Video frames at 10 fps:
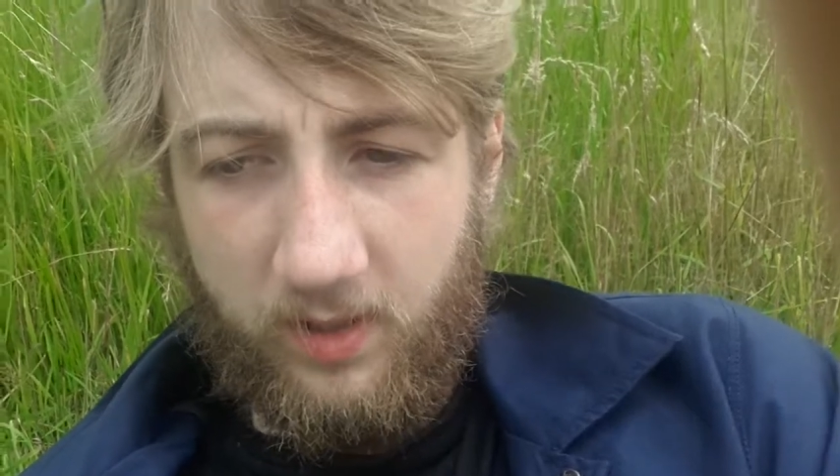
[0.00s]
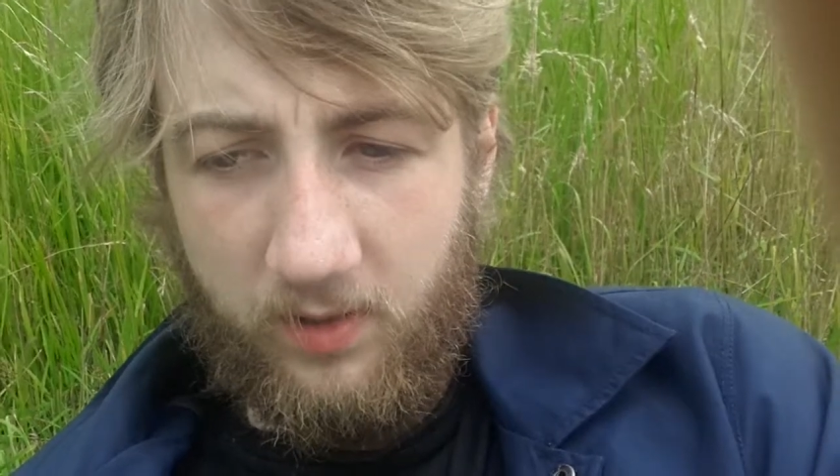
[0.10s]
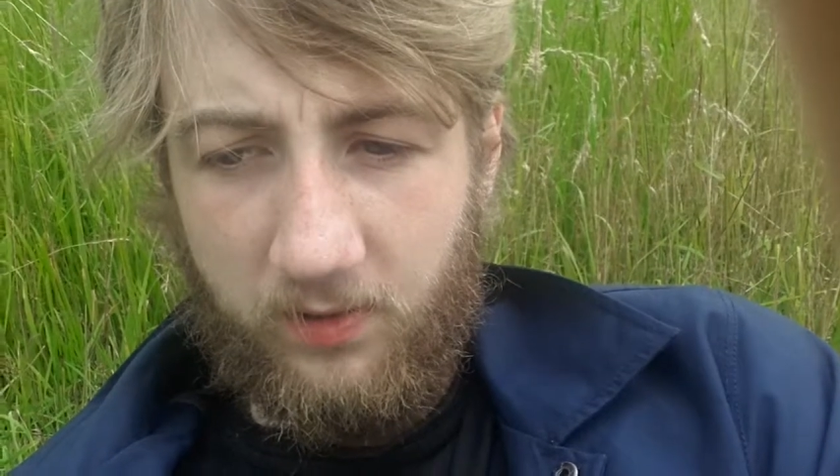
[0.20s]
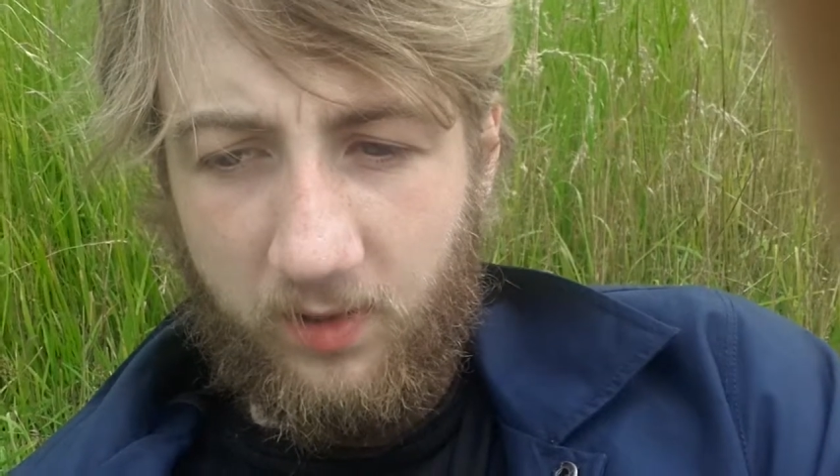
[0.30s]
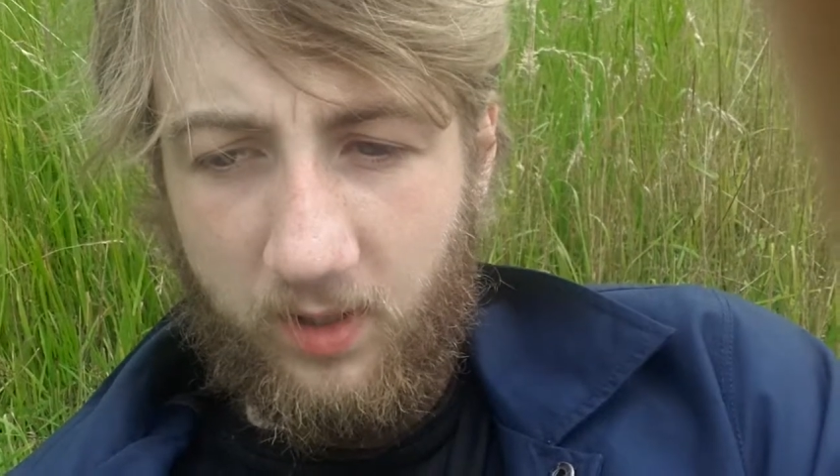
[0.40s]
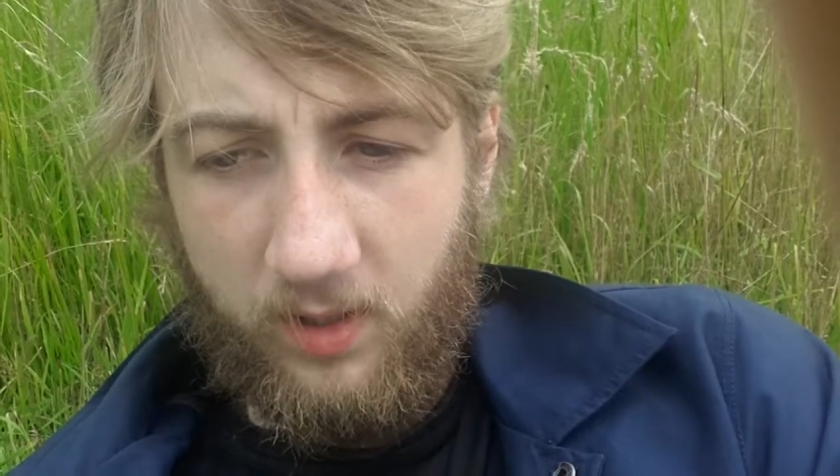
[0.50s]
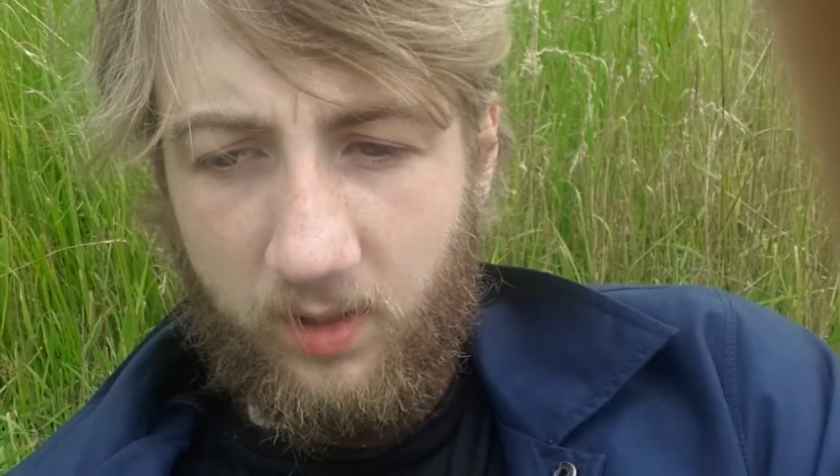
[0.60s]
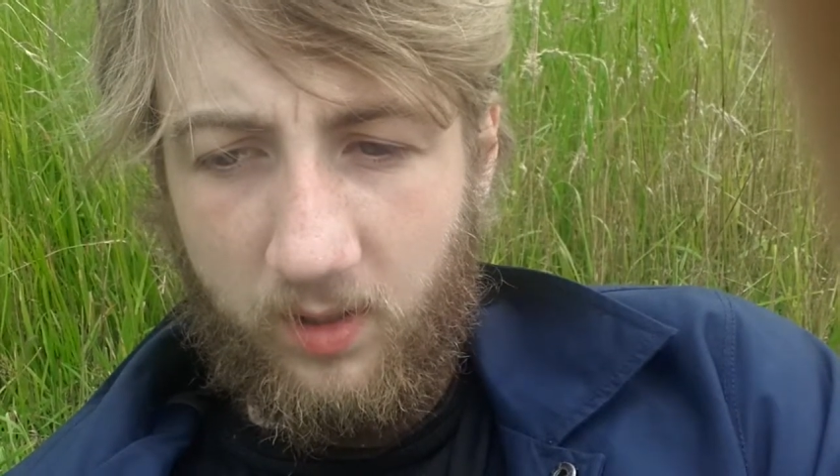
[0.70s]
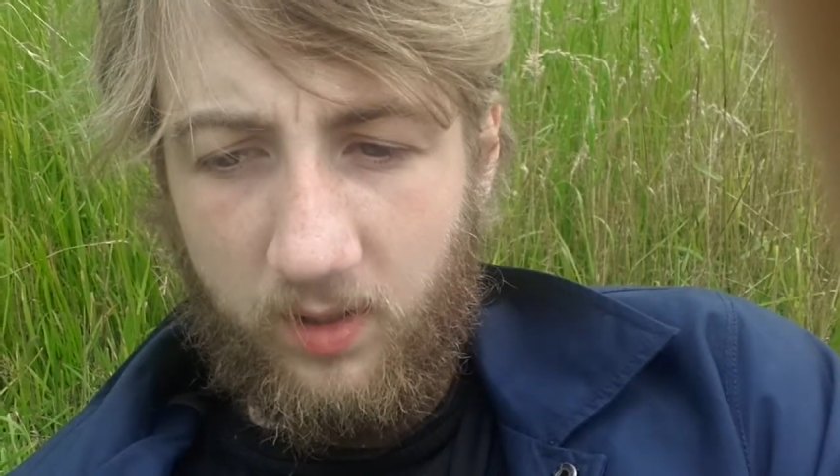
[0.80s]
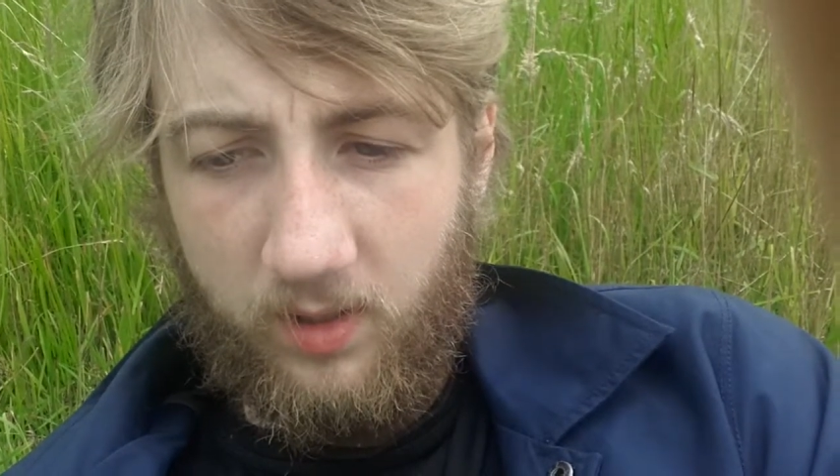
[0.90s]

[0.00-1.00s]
it is the